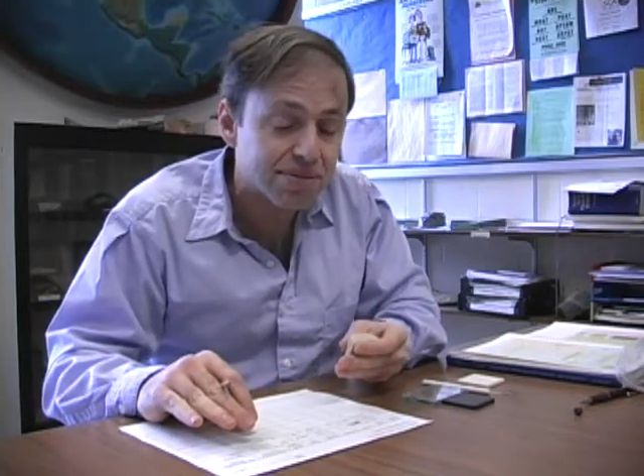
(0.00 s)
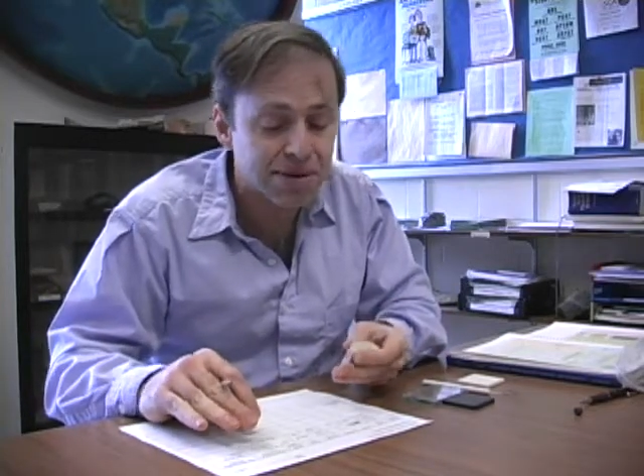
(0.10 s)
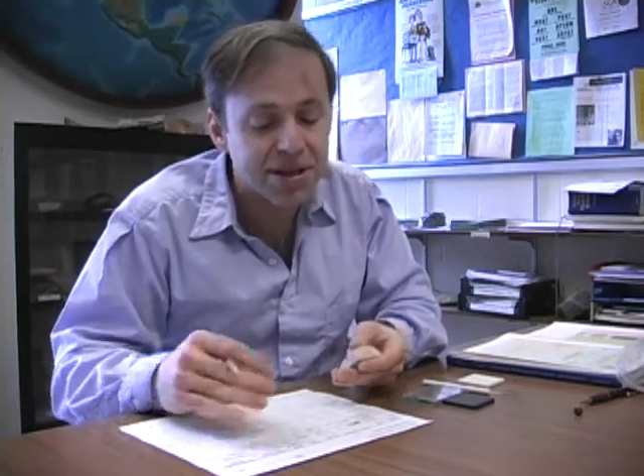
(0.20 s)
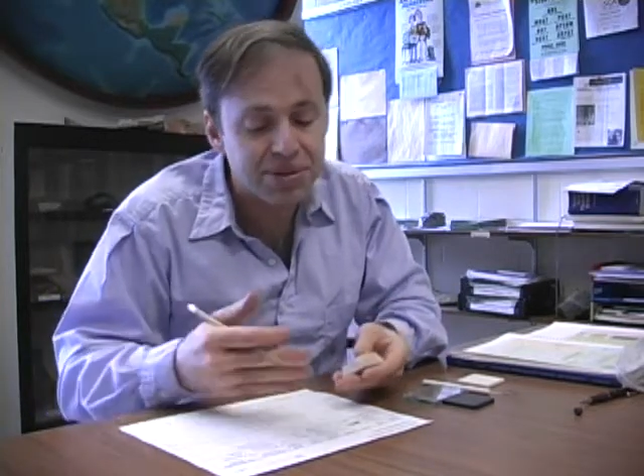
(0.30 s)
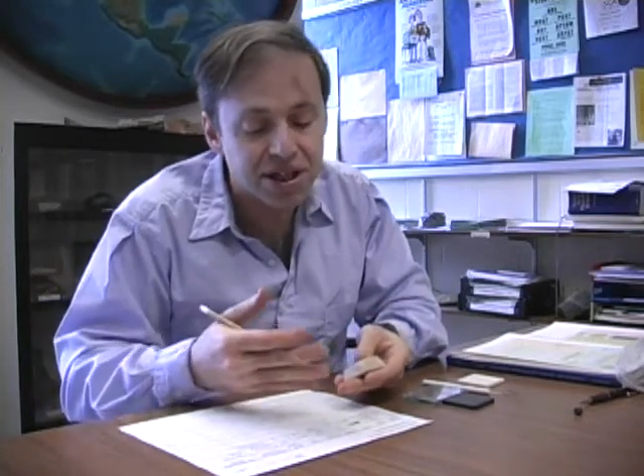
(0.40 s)
It
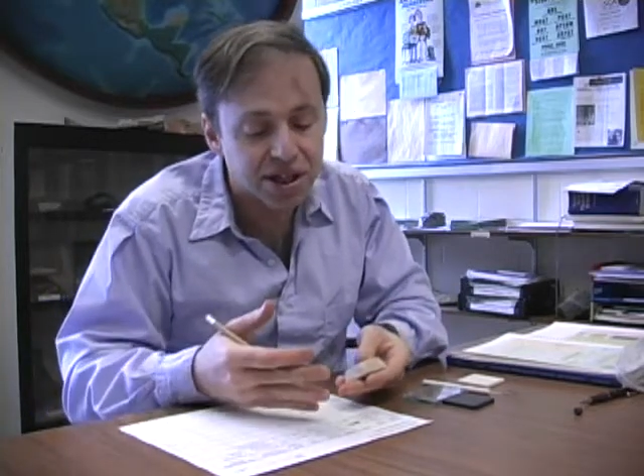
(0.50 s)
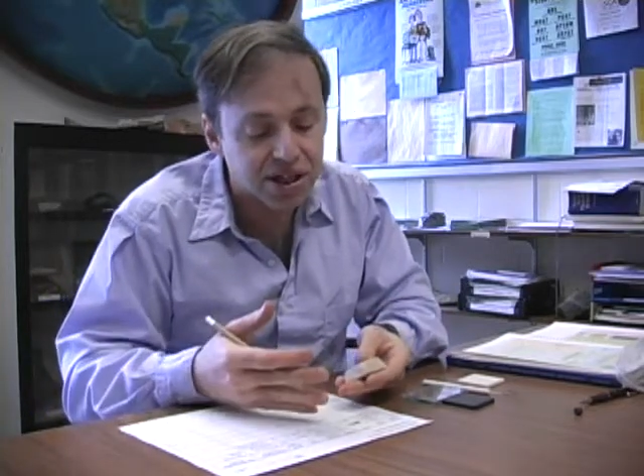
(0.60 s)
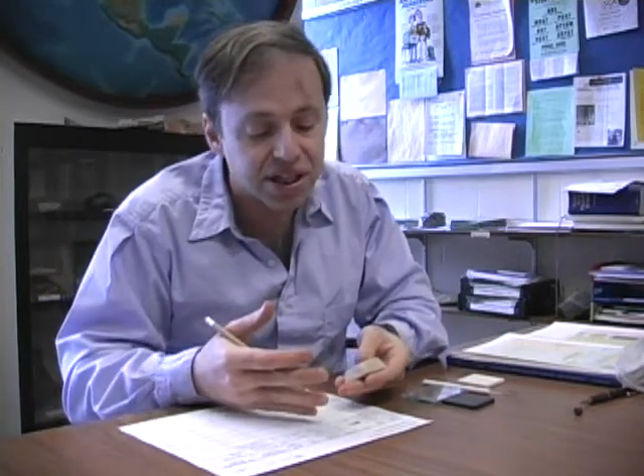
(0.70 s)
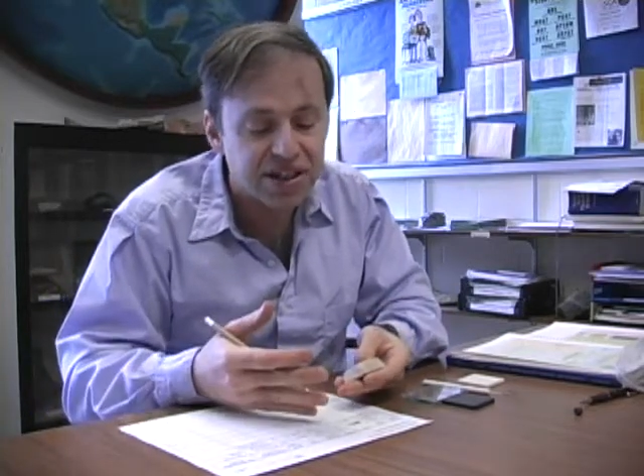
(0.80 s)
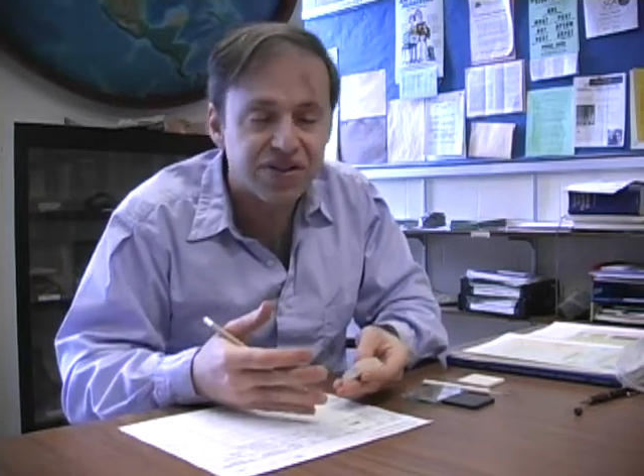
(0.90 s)
may be the
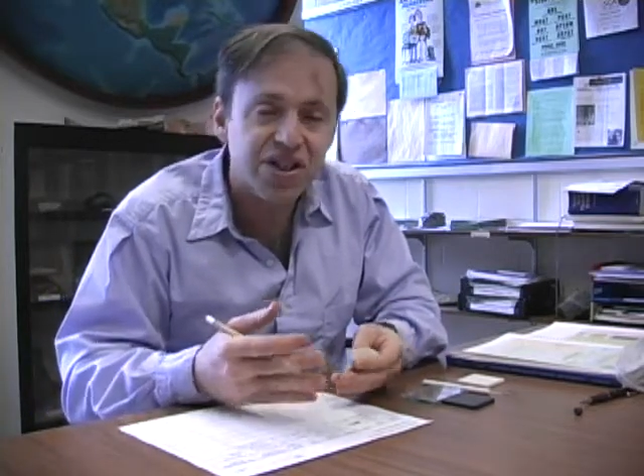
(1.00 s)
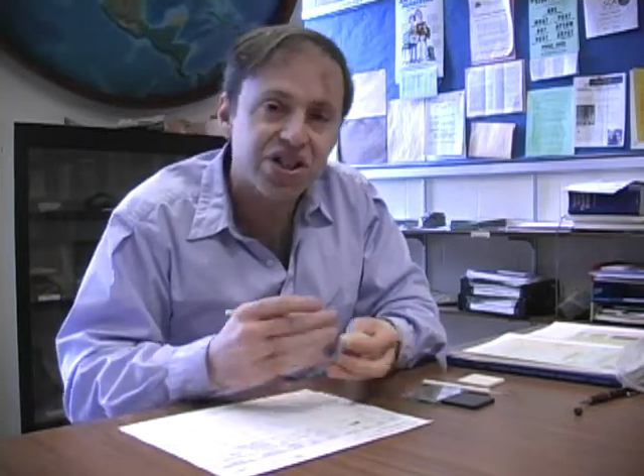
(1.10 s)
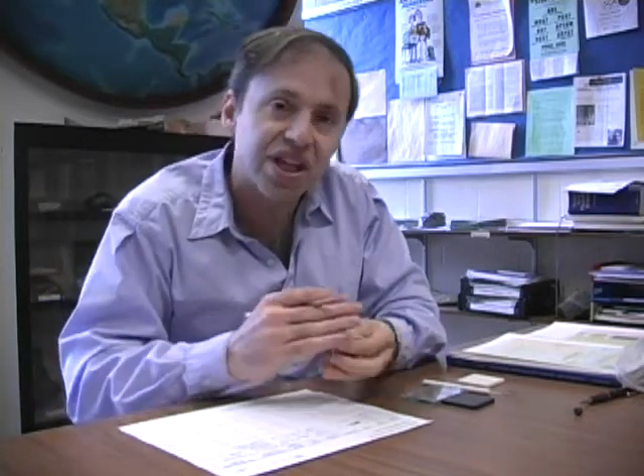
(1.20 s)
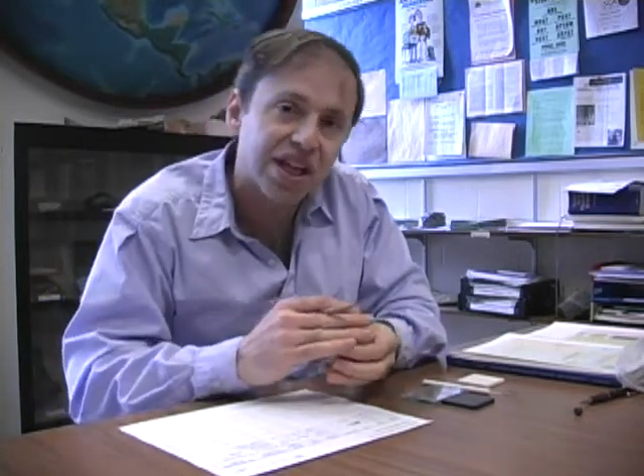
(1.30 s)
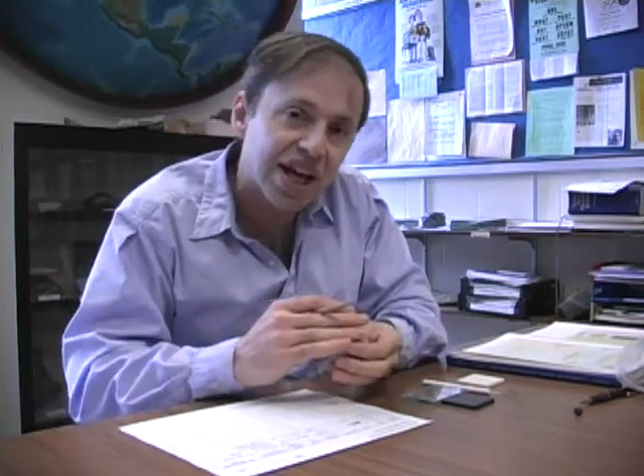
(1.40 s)
cleavage
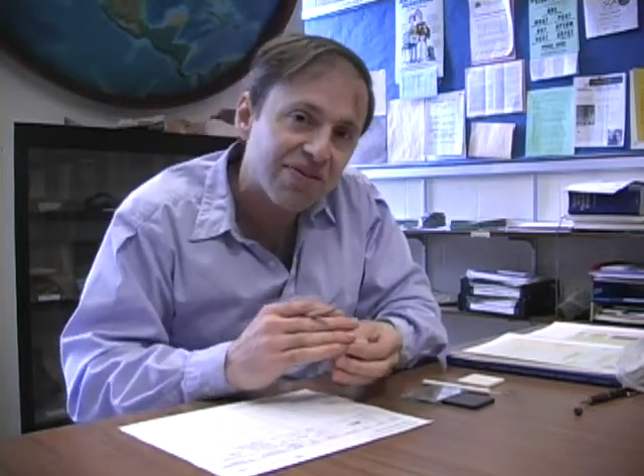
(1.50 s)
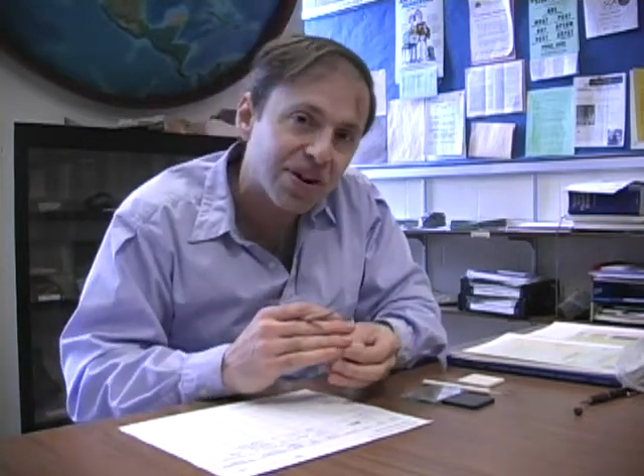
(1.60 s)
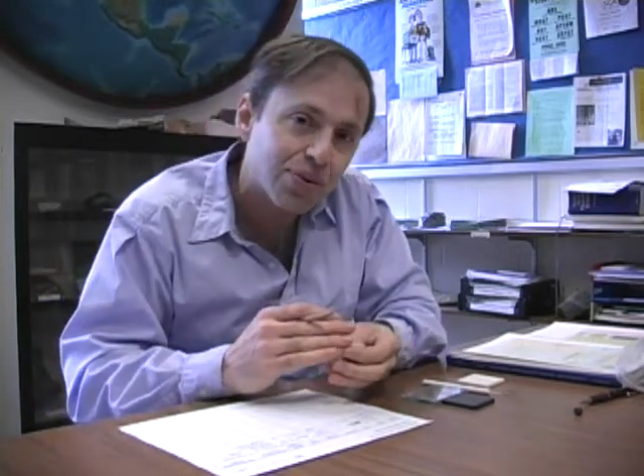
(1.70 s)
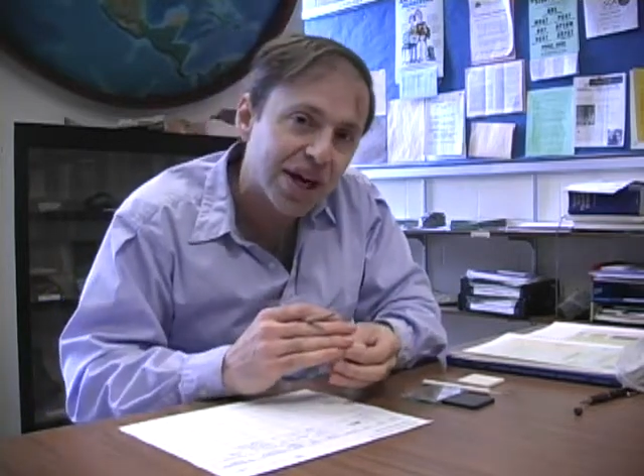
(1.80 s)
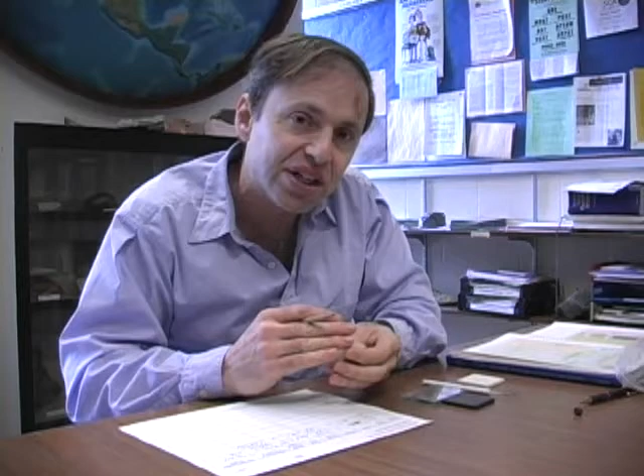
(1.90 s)
that gave it
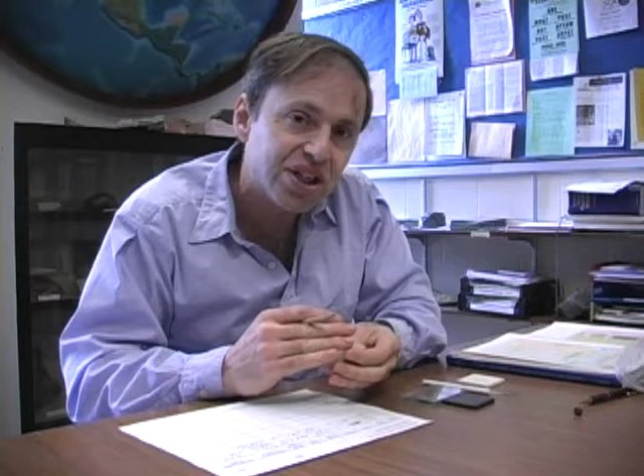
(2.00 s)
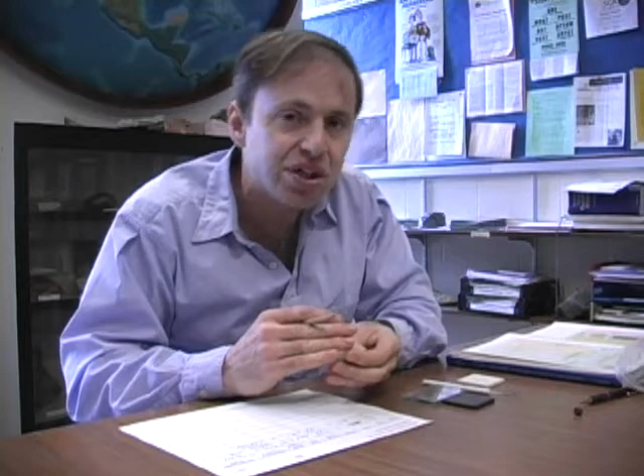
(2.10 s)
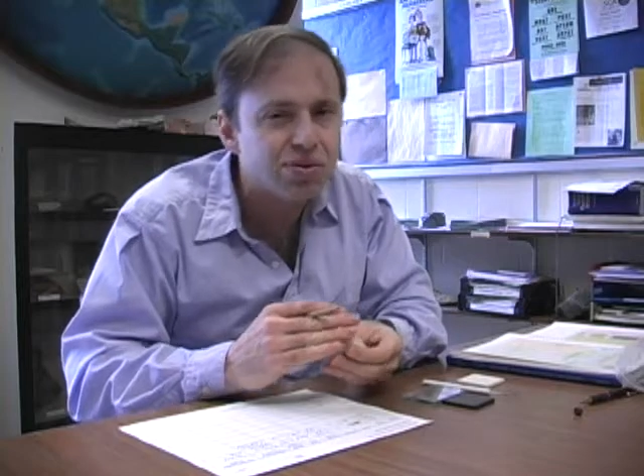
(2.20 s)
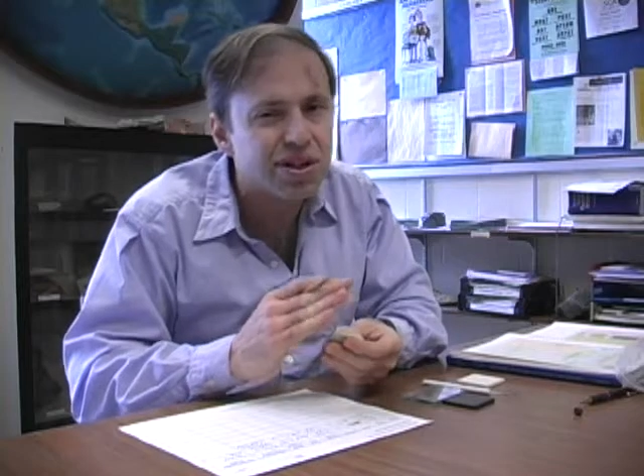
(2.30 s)
away to you,